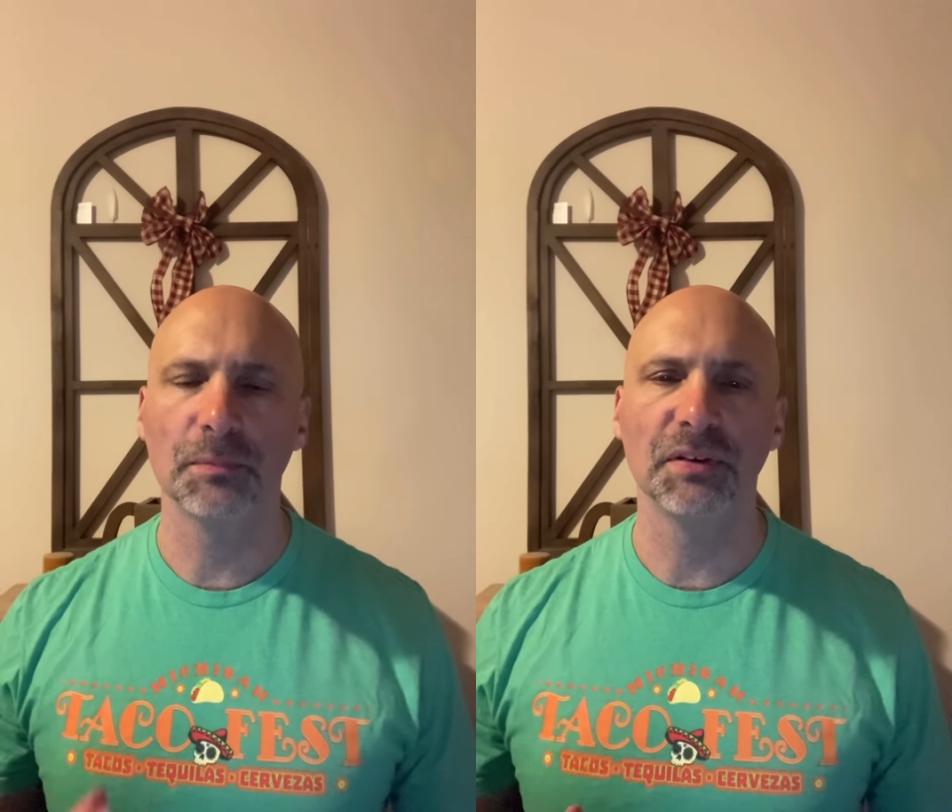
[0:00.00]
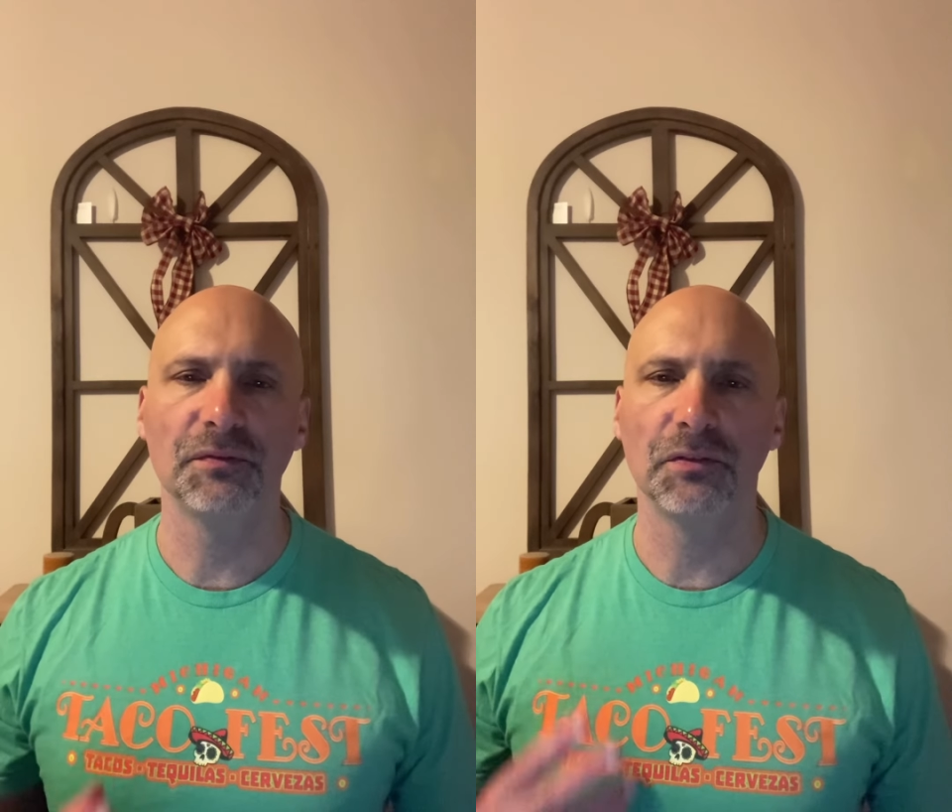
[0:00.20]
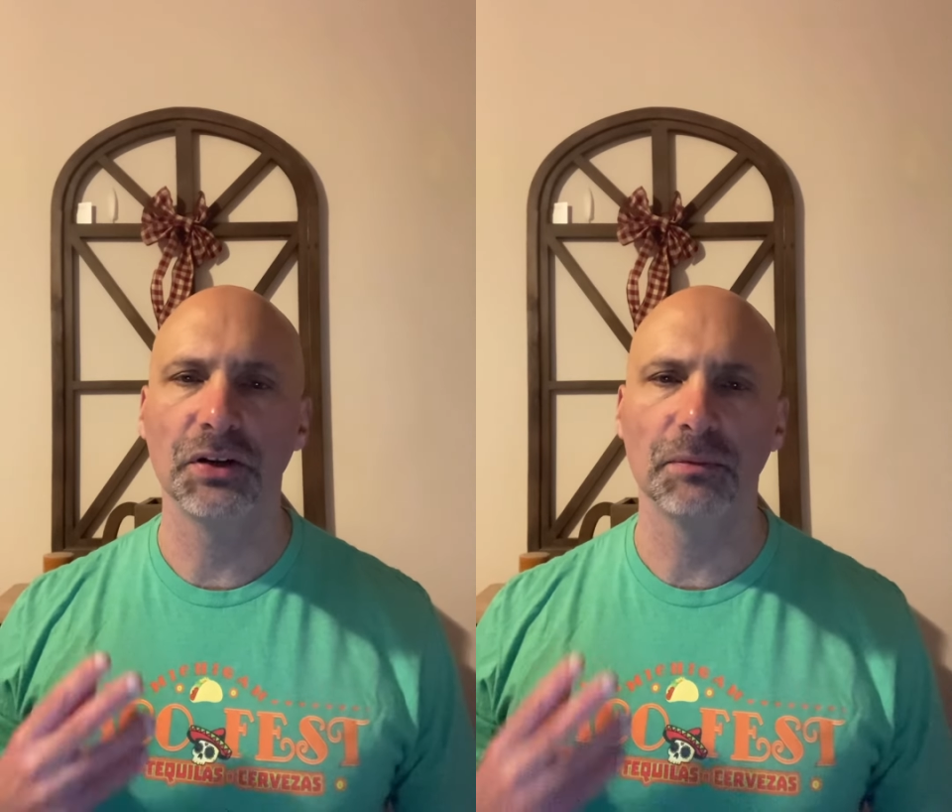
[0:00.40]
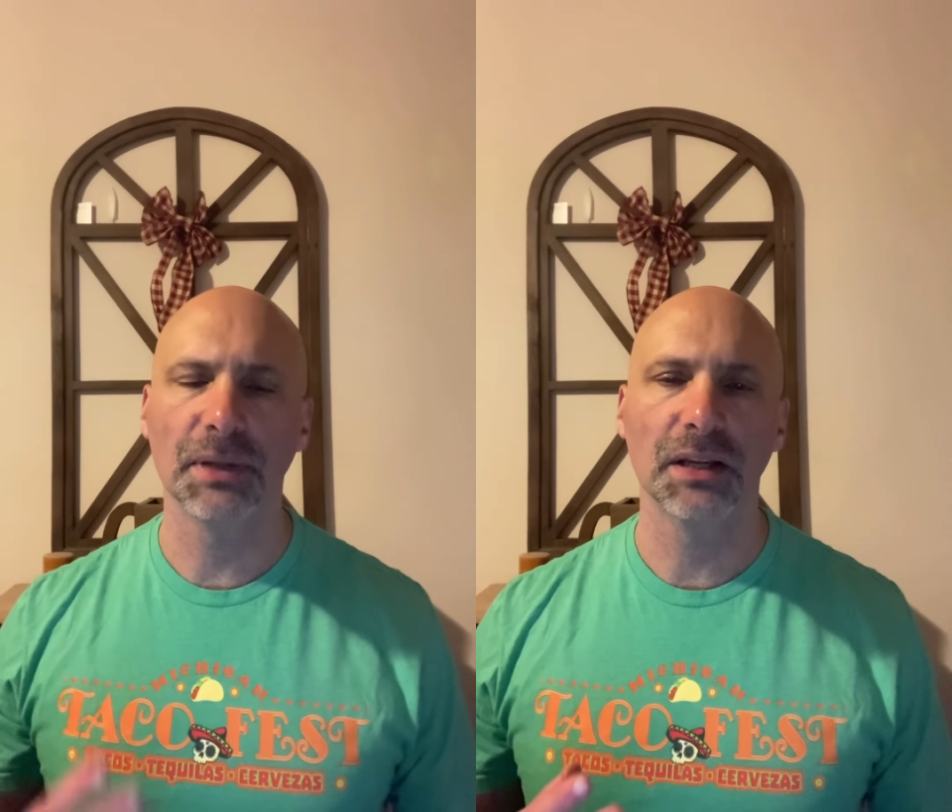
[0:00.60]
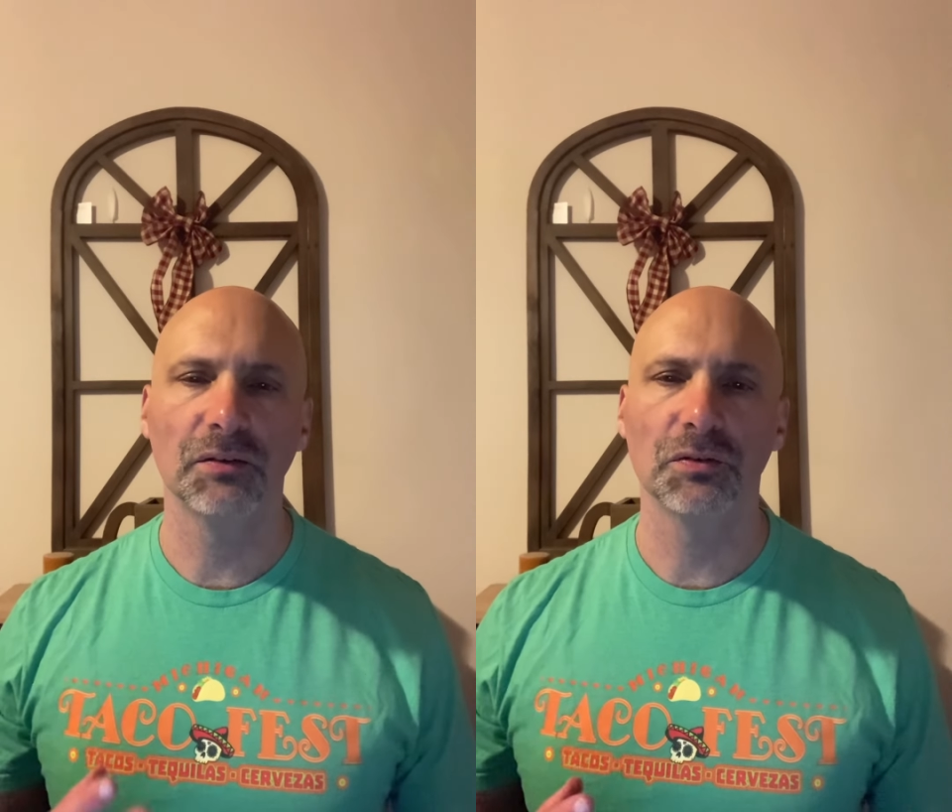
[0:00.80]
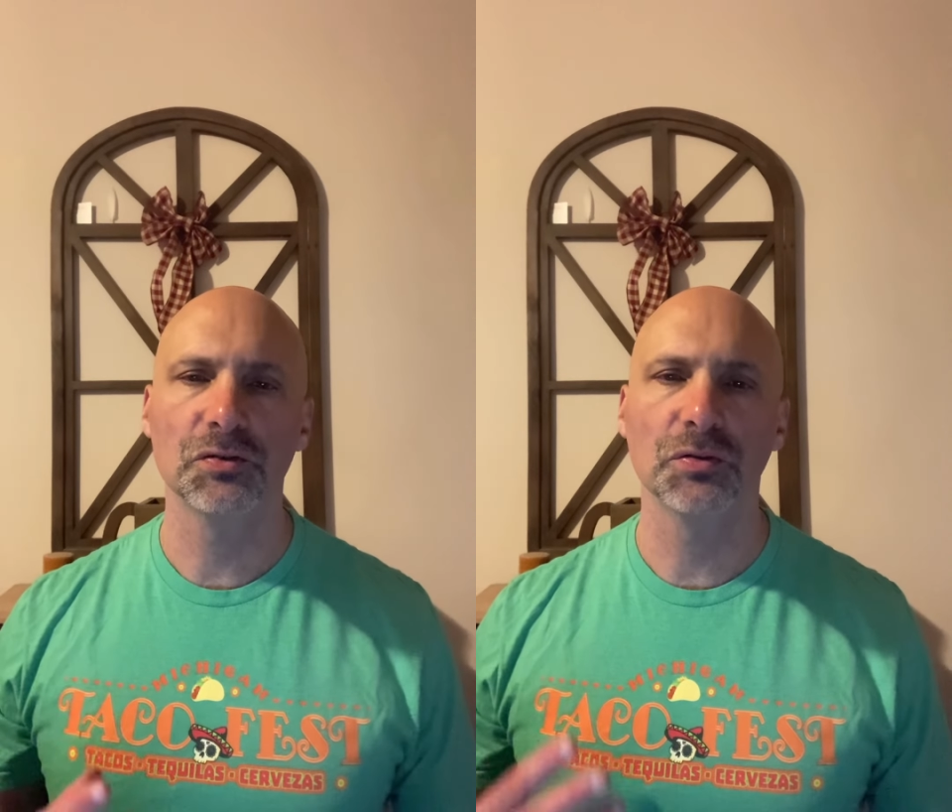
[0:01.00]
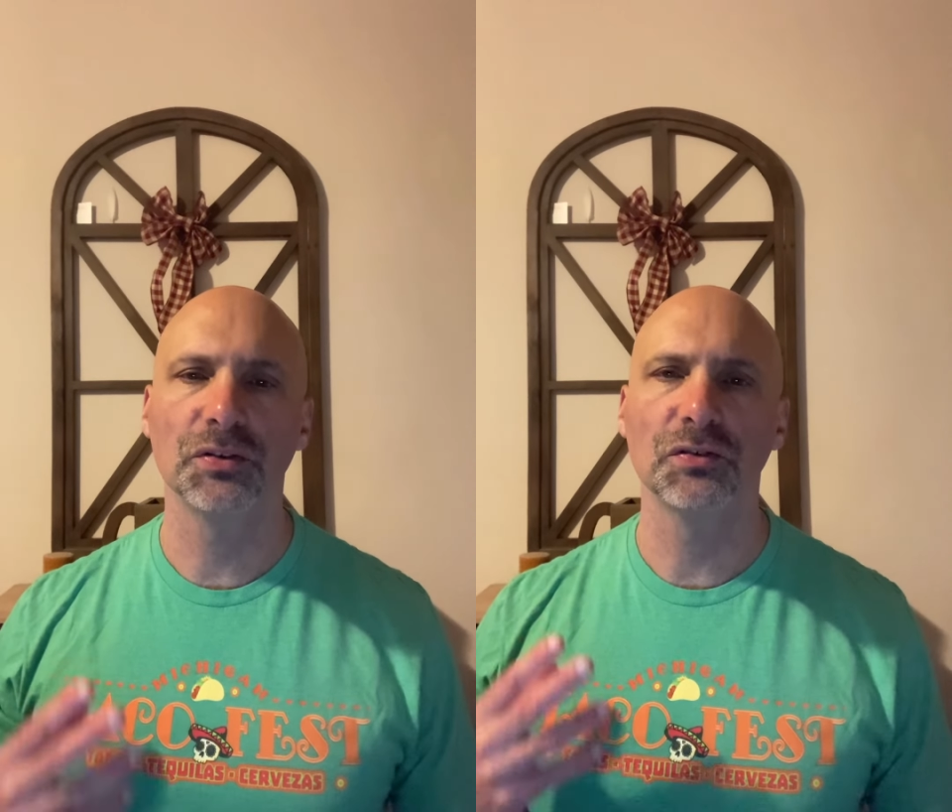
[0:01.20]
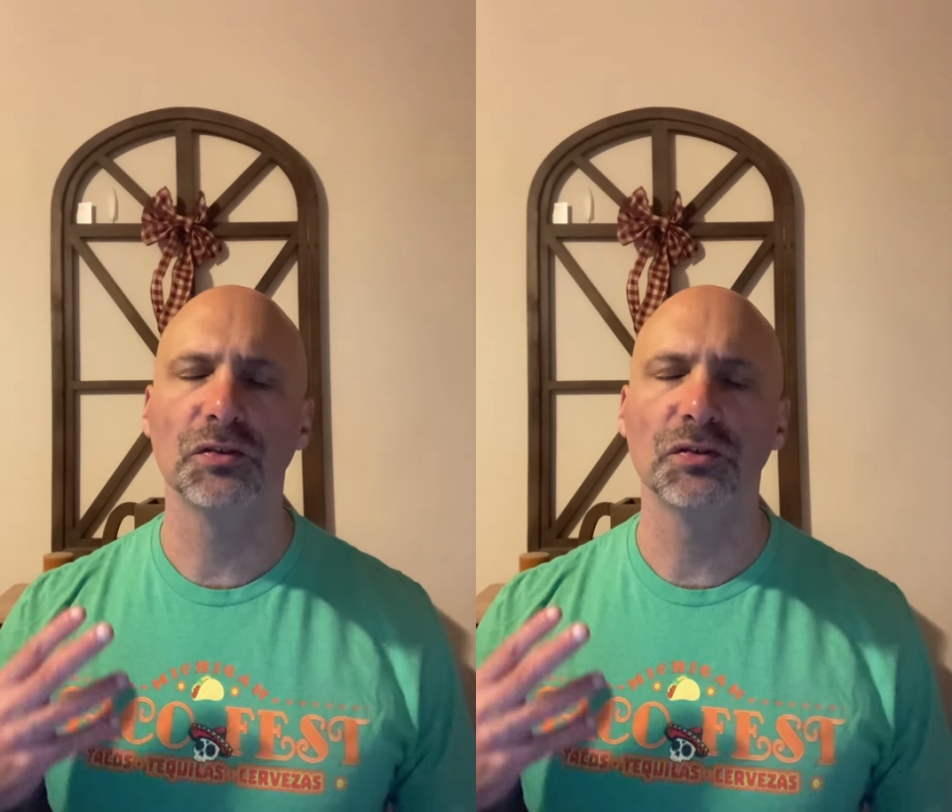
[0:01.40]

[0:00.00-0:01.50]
be free and make your own choices,